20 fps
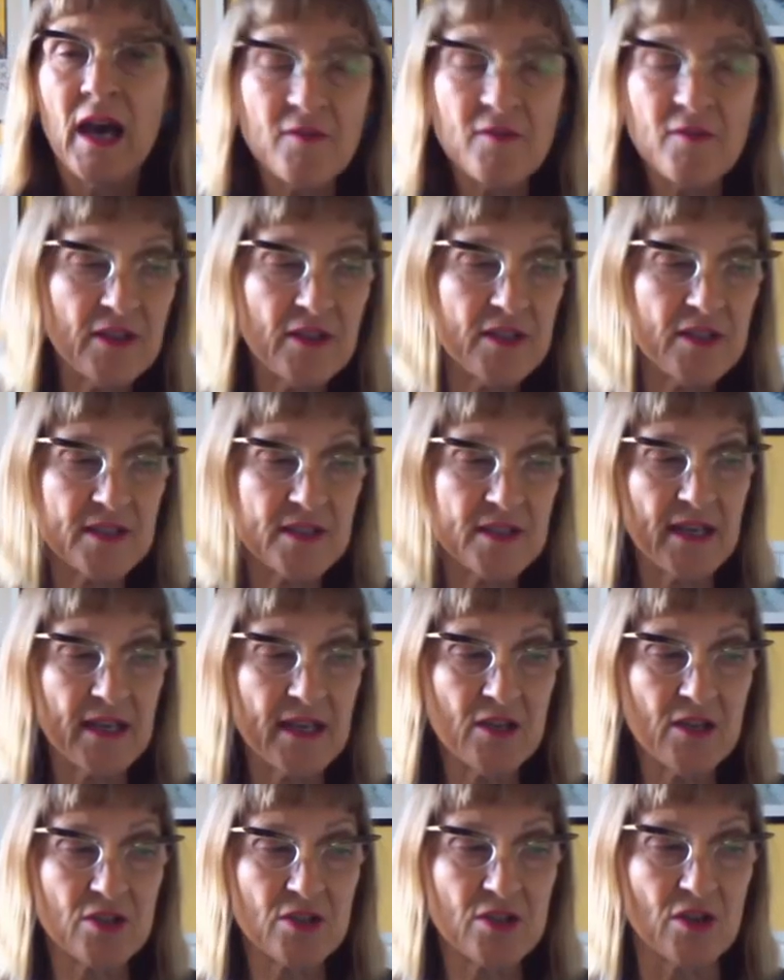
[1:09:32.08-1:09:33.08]
Having a
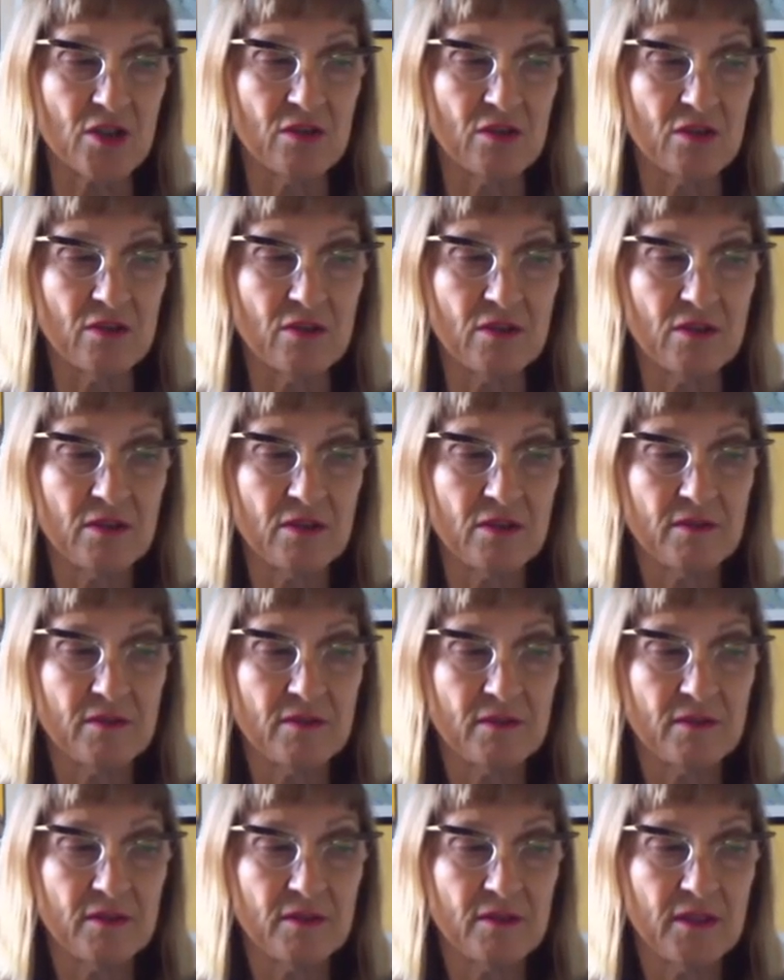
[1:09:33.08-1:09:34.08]
sing song
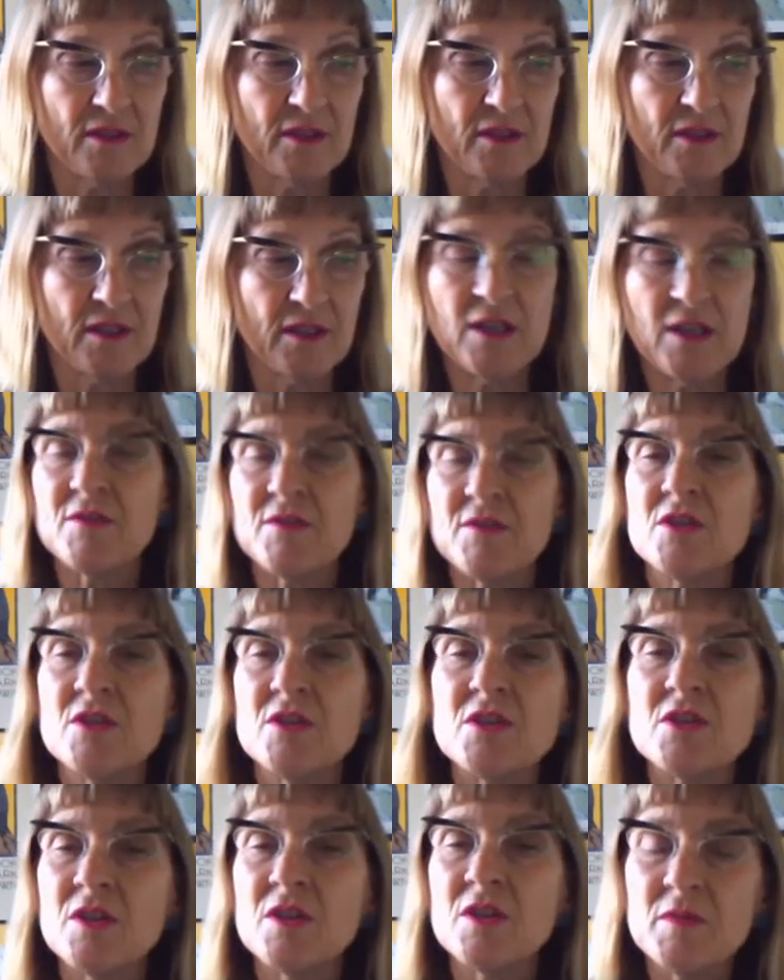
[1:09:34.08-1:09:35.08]
gives
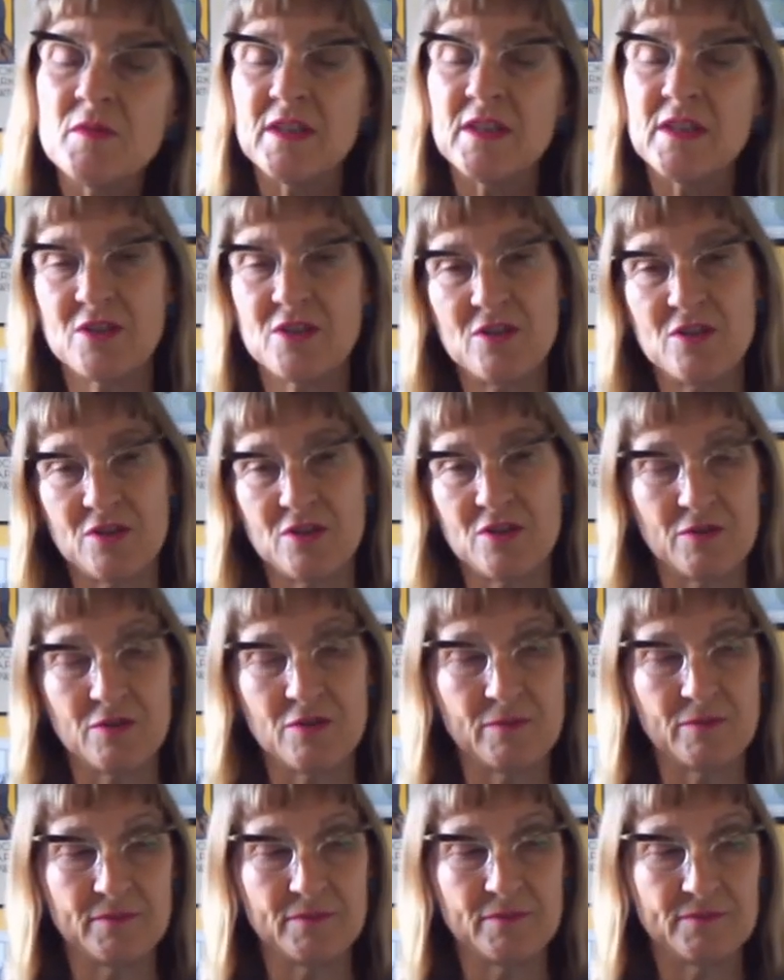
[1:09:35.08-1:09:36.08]
us something to
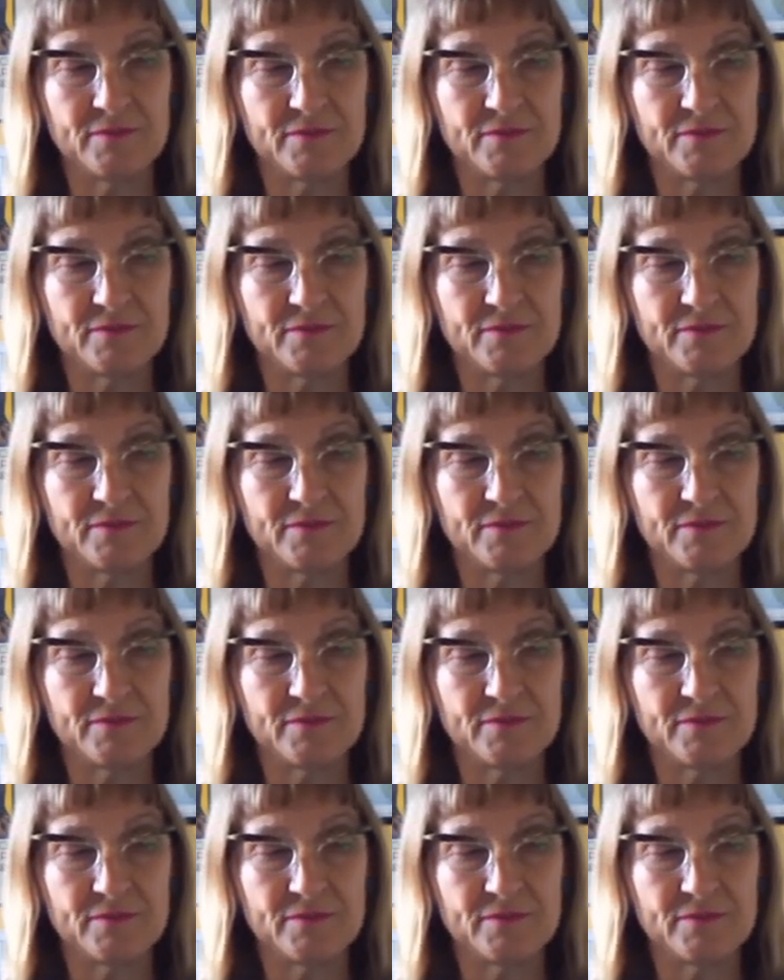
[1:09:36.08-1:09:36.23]
do.